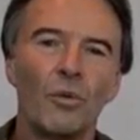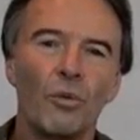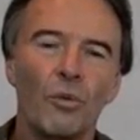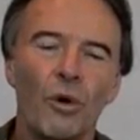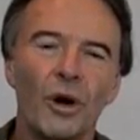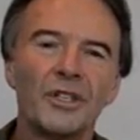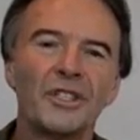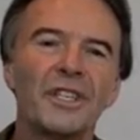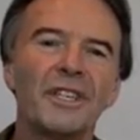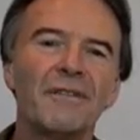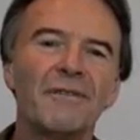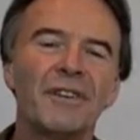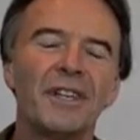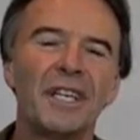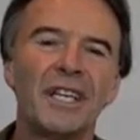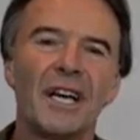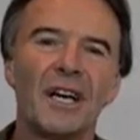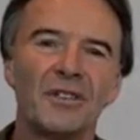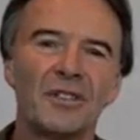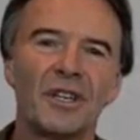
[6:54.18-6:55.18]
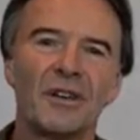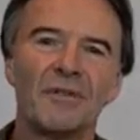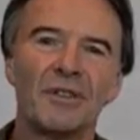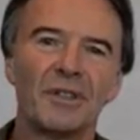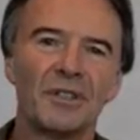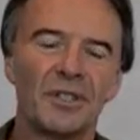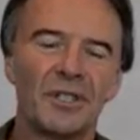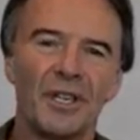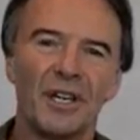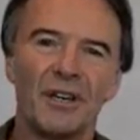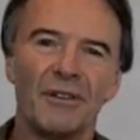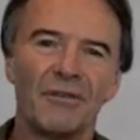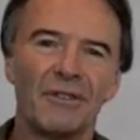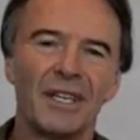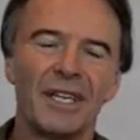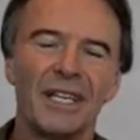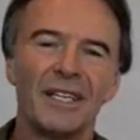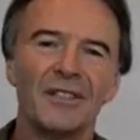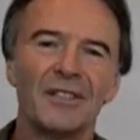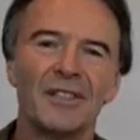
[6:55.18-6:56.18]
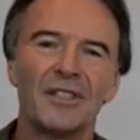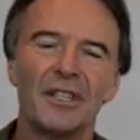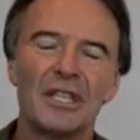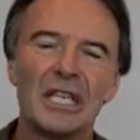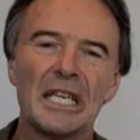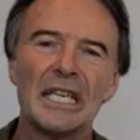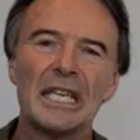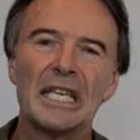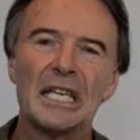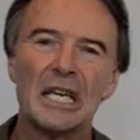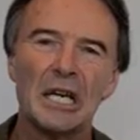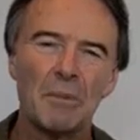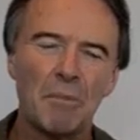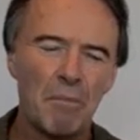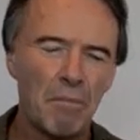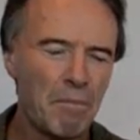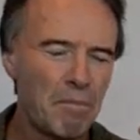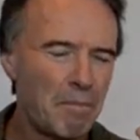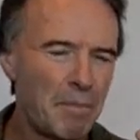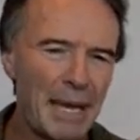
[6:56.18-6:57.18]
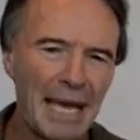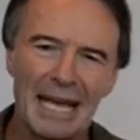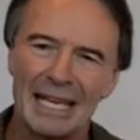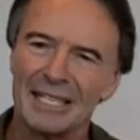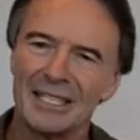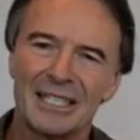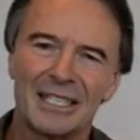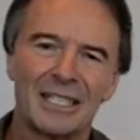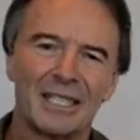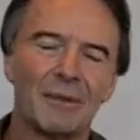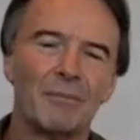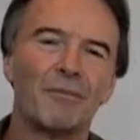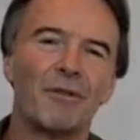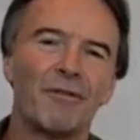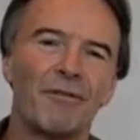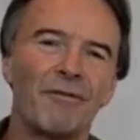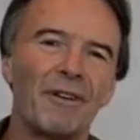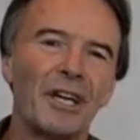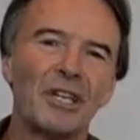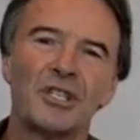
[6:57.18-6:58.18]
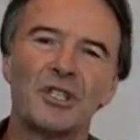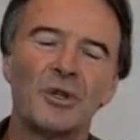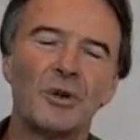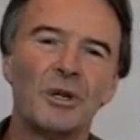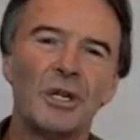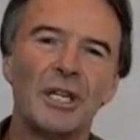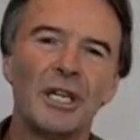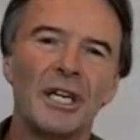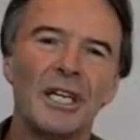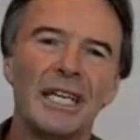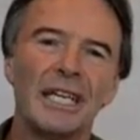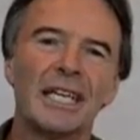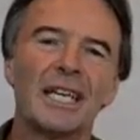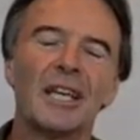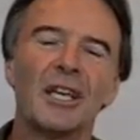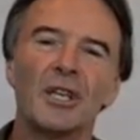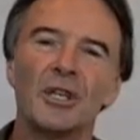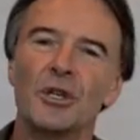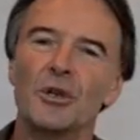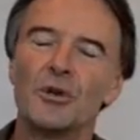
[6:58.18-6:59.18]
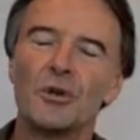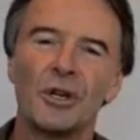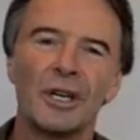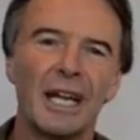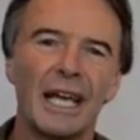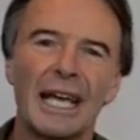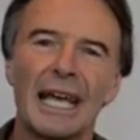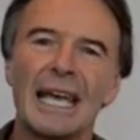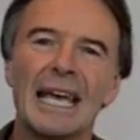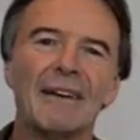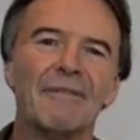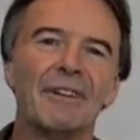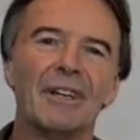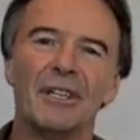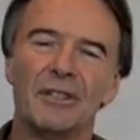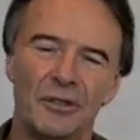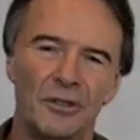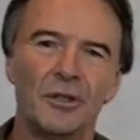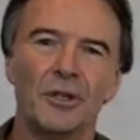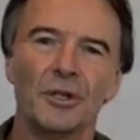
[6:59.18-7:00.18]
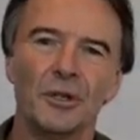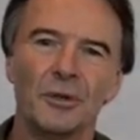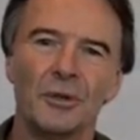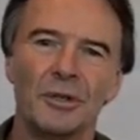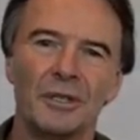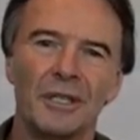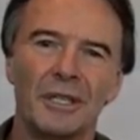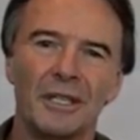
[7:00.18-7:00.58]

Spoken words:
Watching videos of yourself is the best professional learning you can ever do.